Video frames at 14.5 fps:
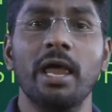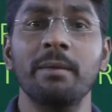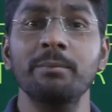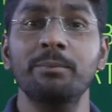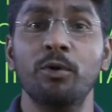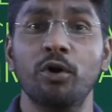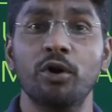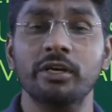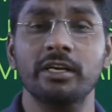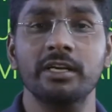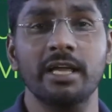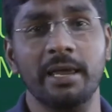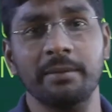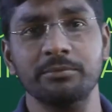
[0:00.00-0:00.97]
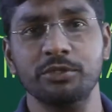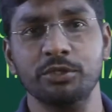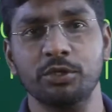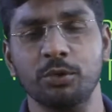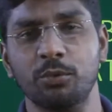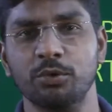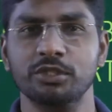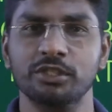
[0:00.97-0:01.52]
important M C
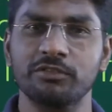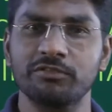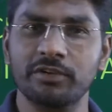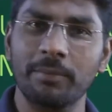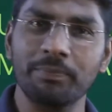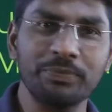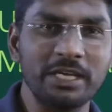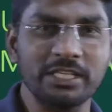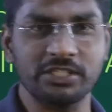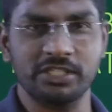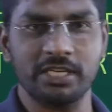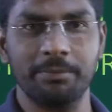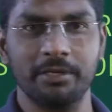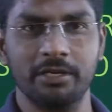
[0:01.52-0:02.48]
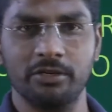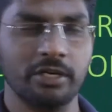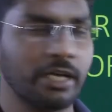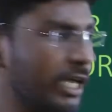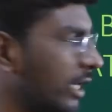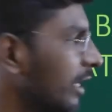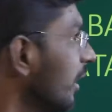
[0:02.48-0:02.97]
Q questions from this chapter. Okay,